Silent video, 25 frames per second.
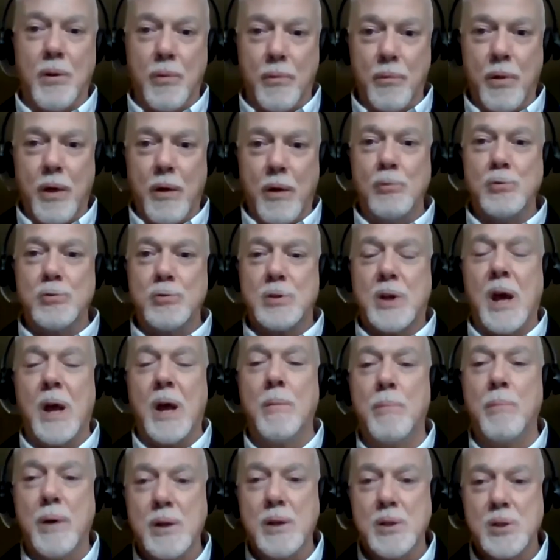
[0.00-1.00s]
those
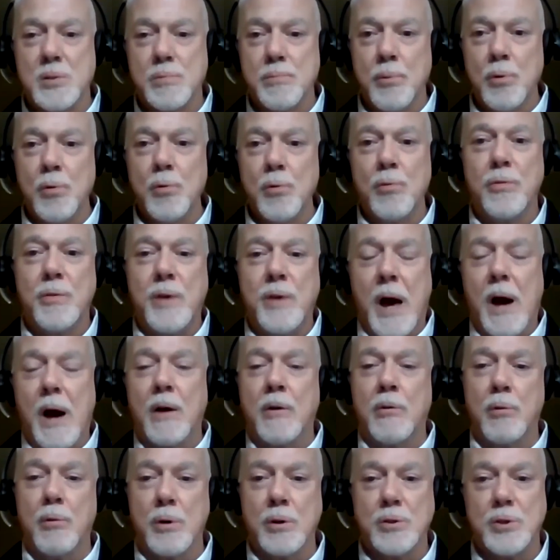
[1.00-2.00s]
can be smoothed out
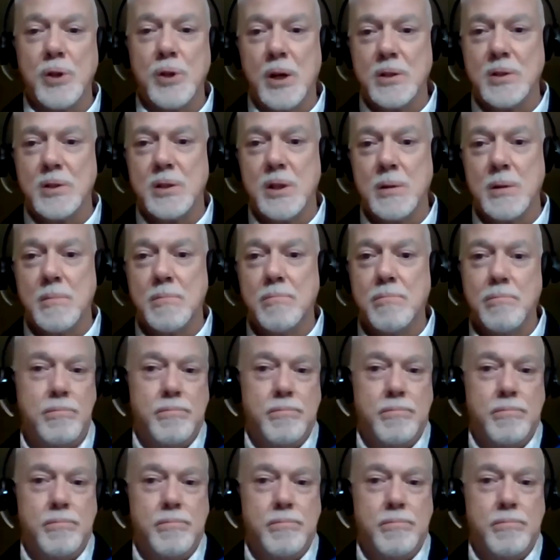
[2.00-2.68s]
or adjusted